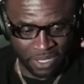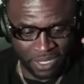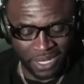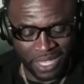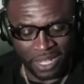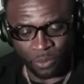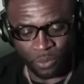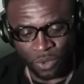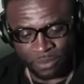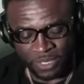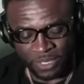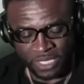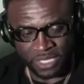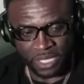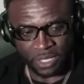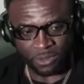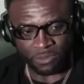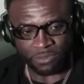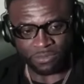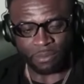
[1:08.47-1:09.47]
A lot of women
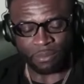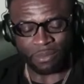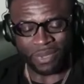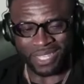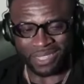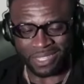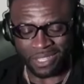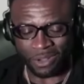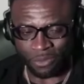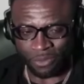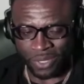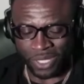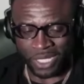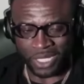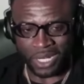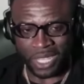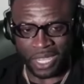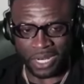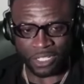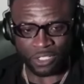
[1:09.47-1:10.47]
settle for men they're
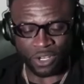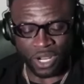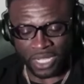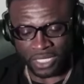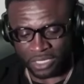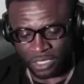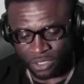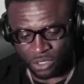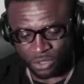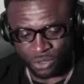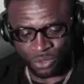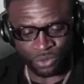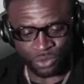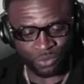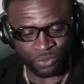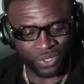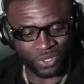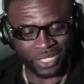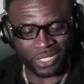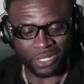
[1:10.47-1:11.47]
really not attracted to,
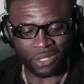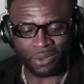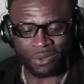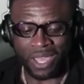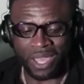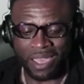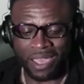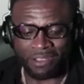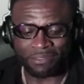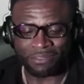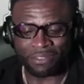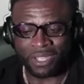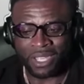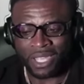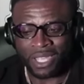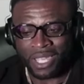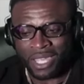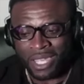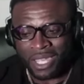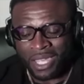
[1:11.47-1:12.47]
really don't have
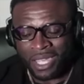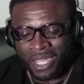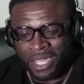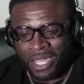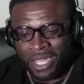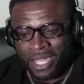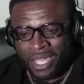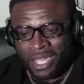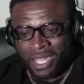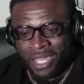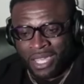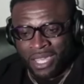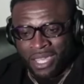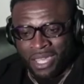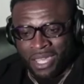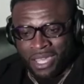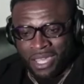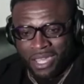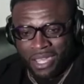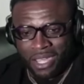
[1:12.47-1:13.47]

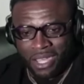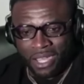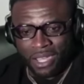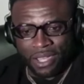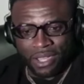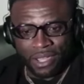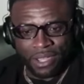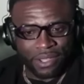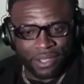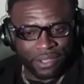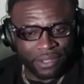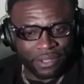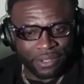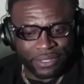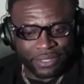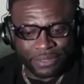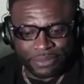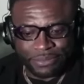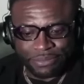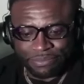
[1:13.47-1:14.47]
uh,